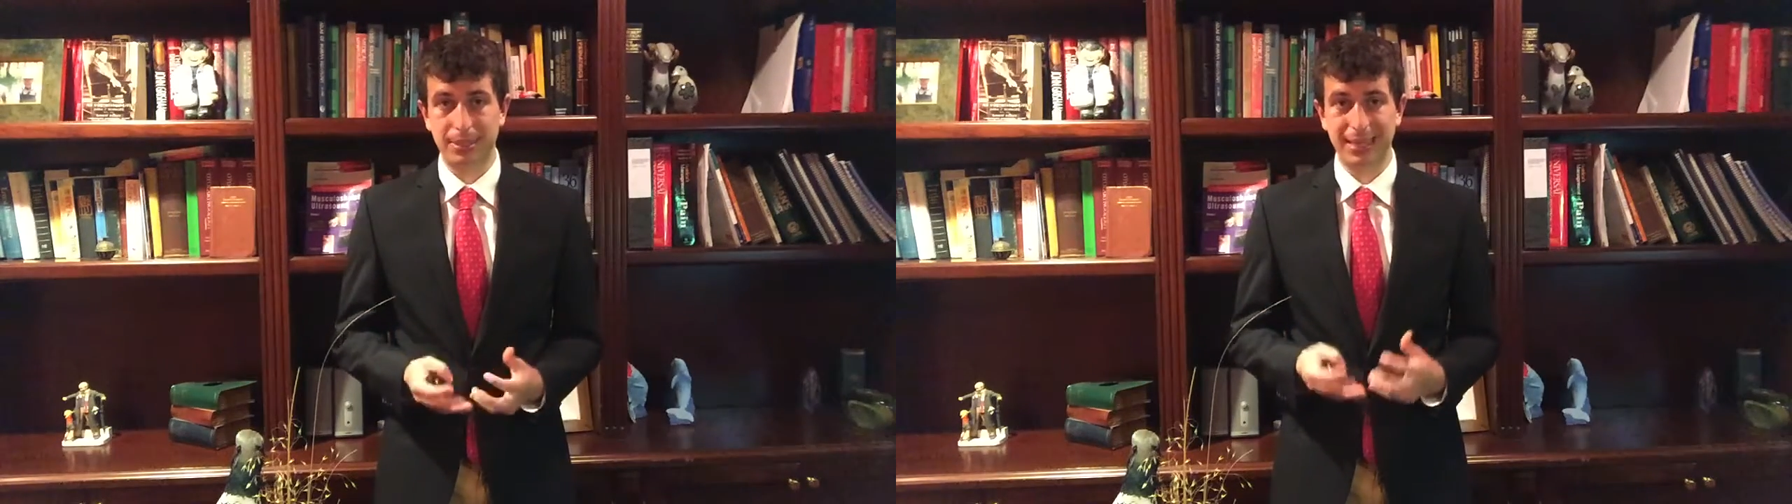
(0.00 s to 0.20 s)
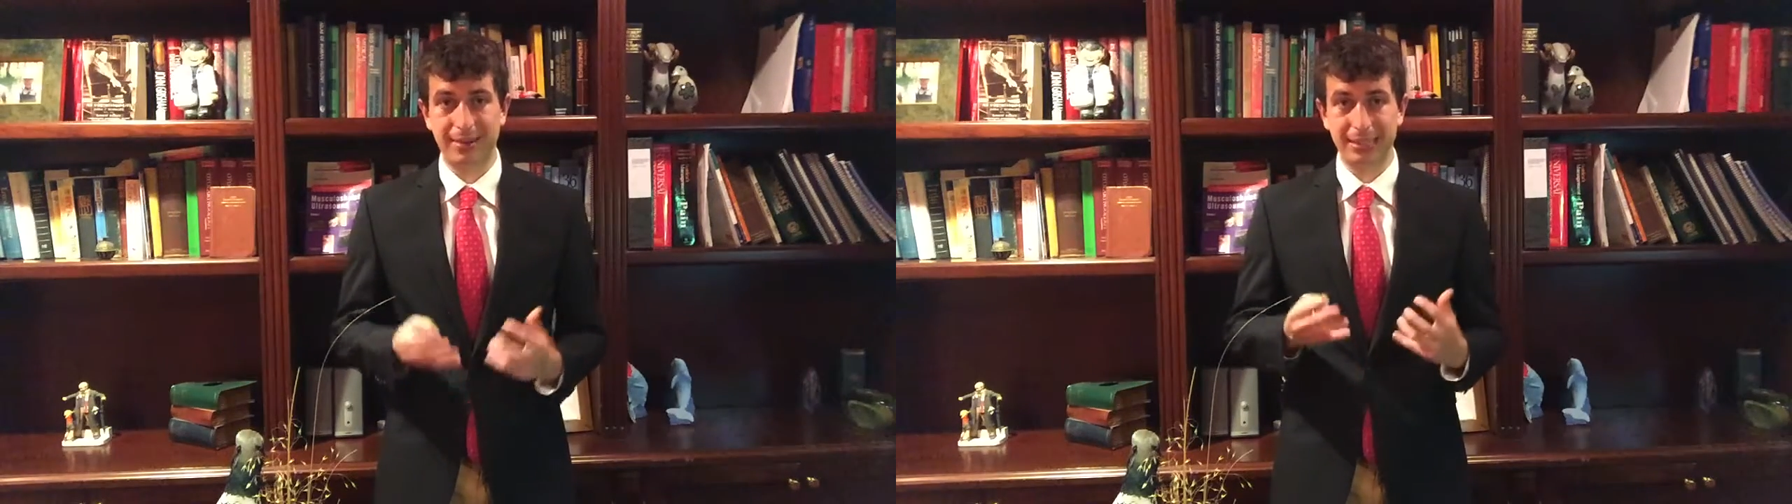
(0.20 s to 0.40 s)

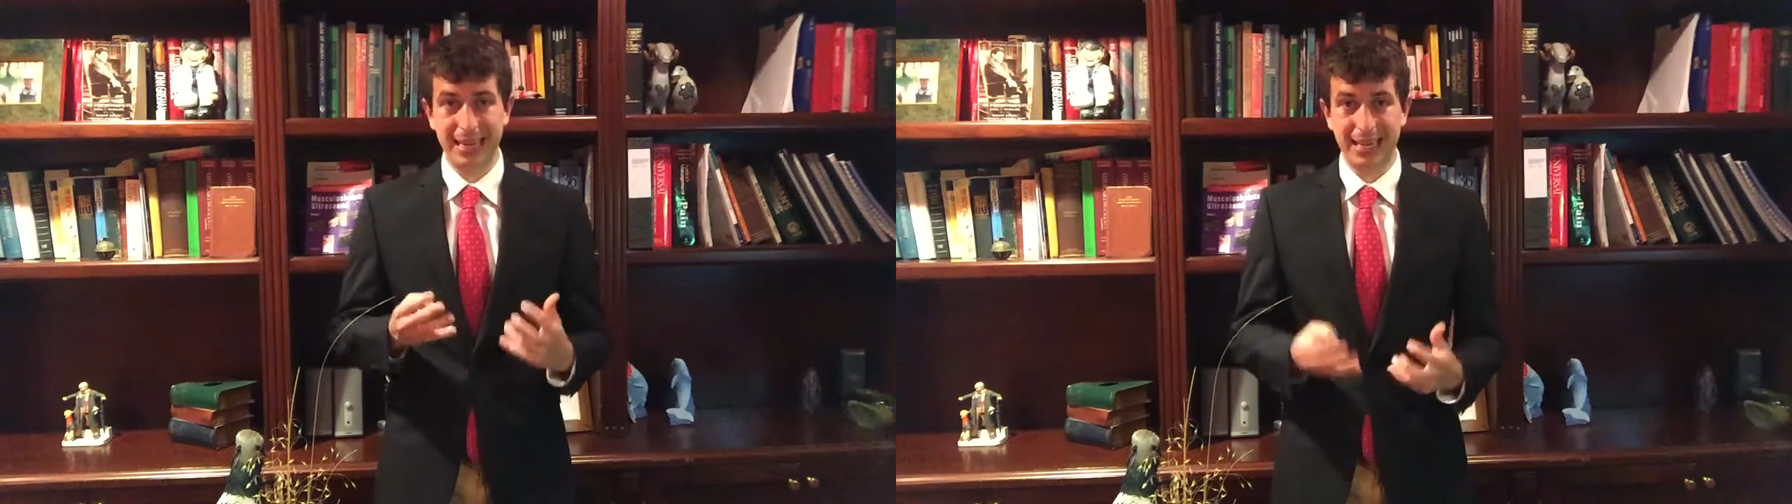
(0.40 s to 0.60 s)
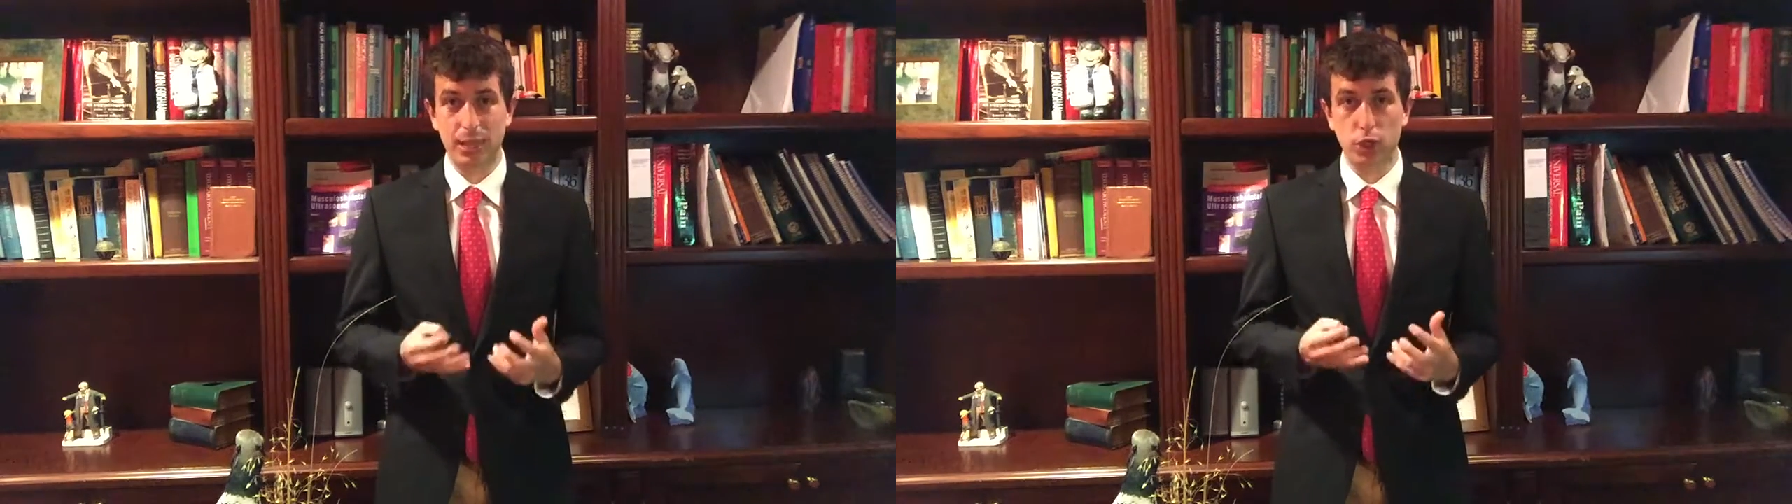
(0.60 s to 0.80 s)

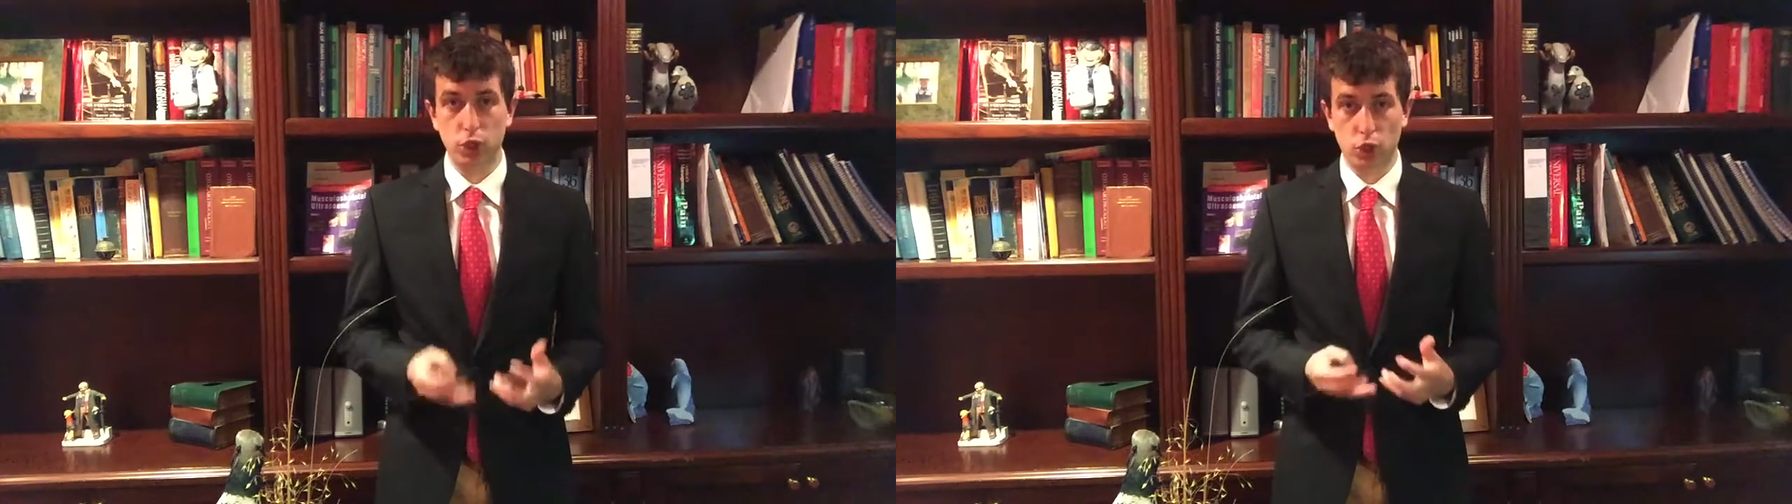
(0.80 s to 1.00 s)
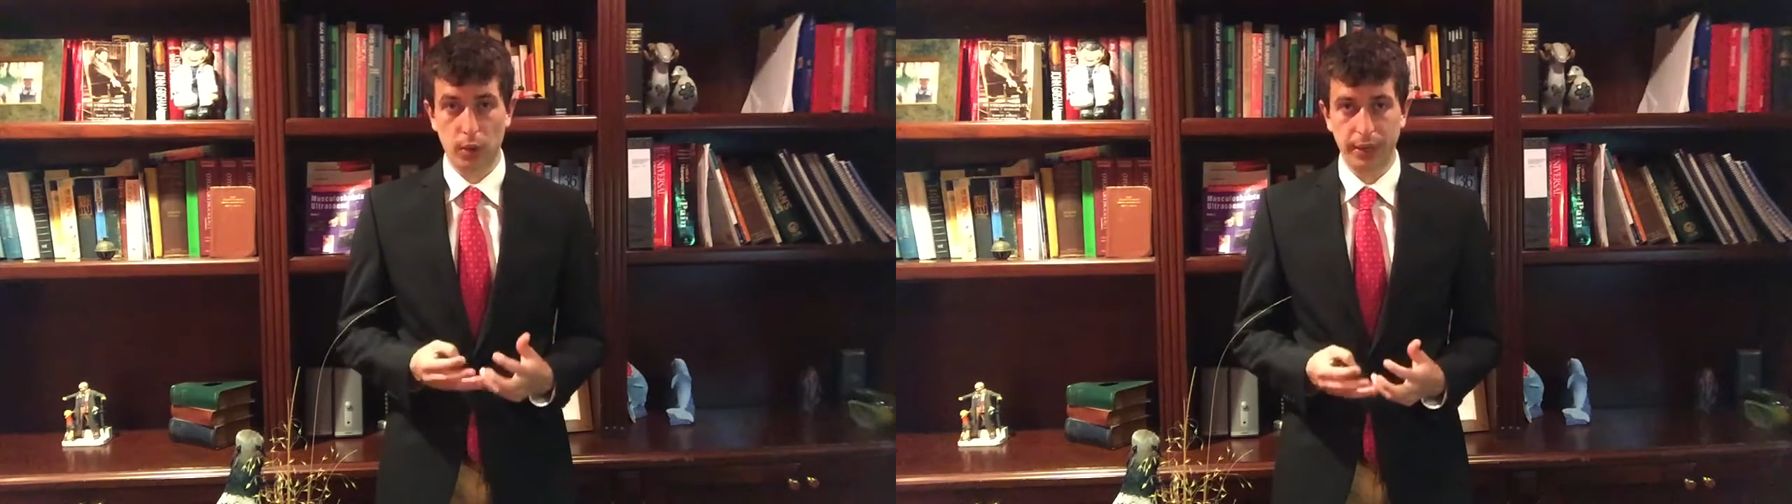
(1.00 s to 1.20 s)
cells in the
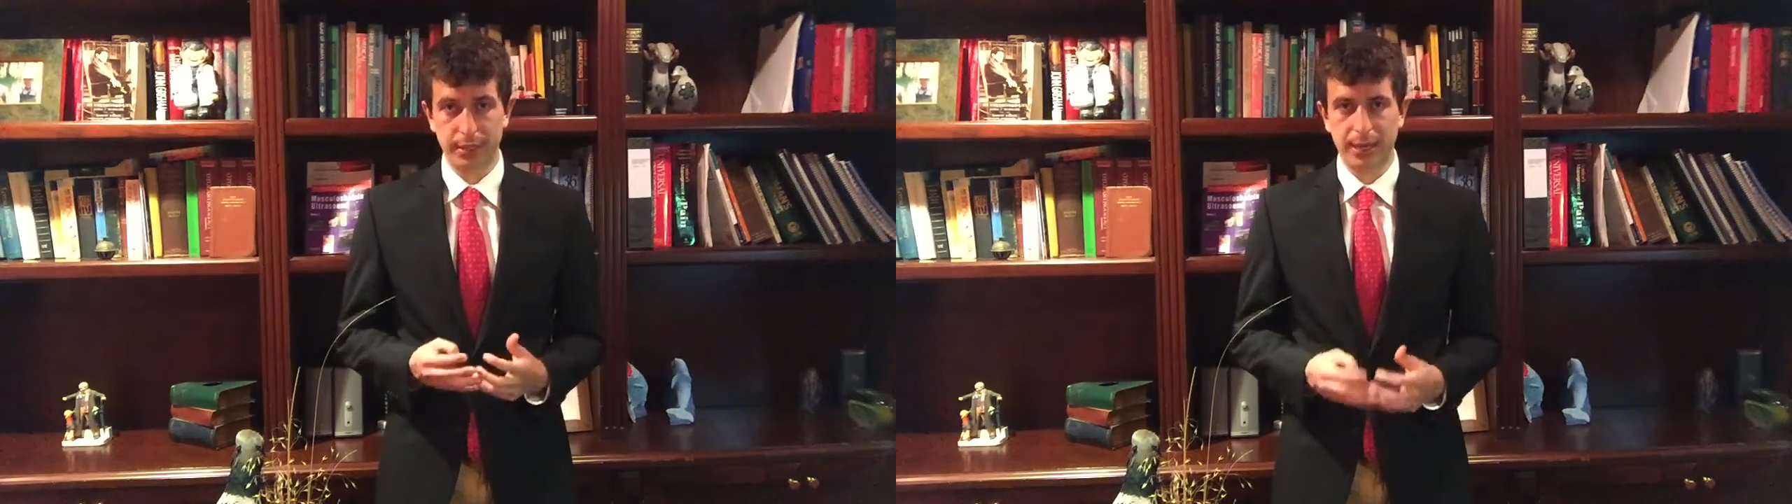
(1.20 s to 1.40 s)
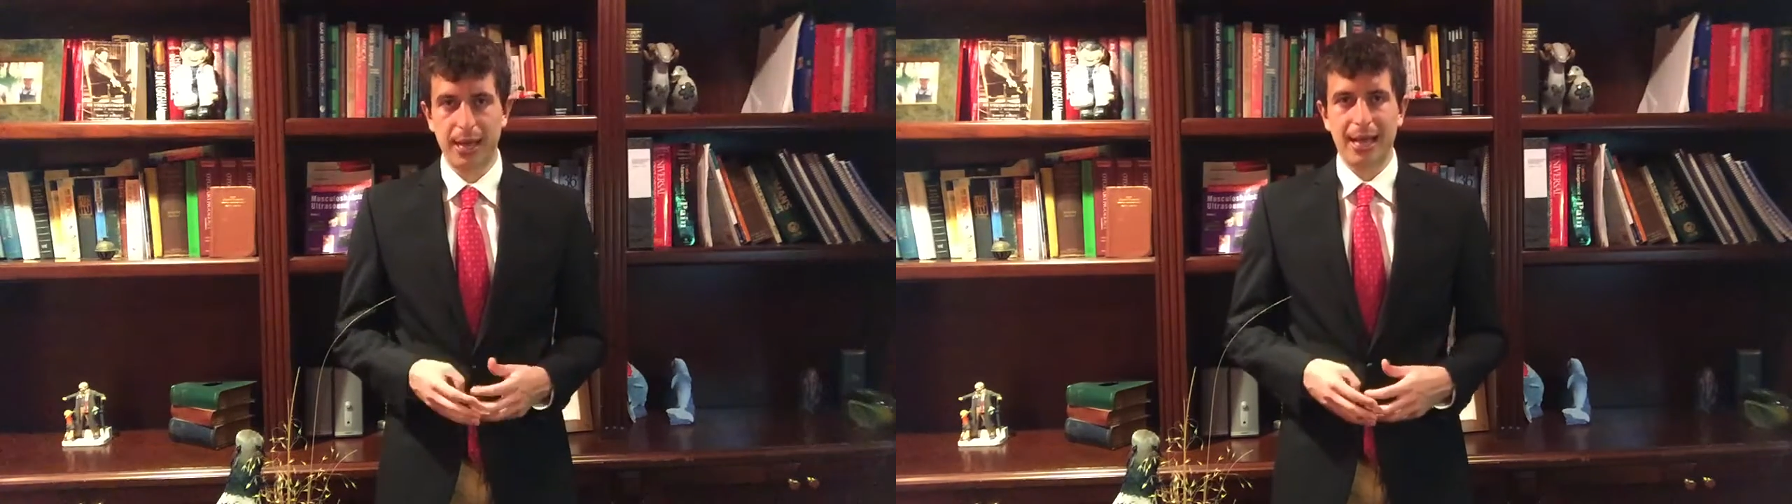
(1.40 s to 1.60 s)

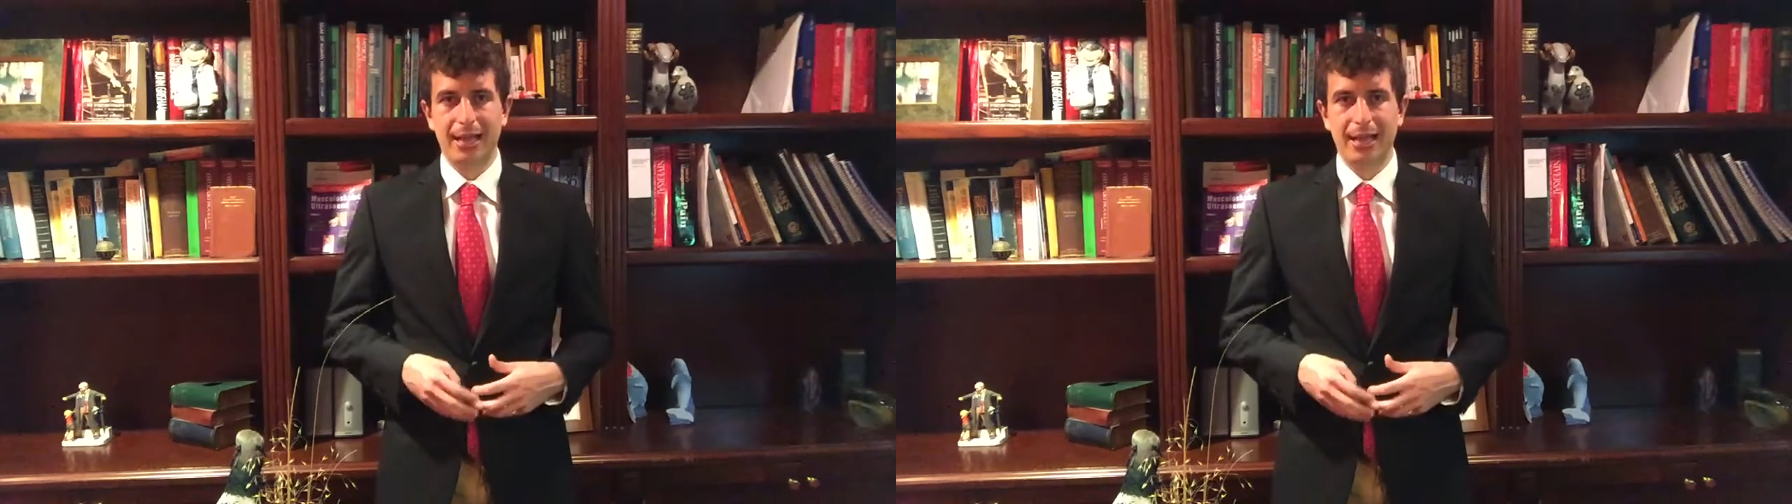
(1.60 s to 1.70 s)
joint,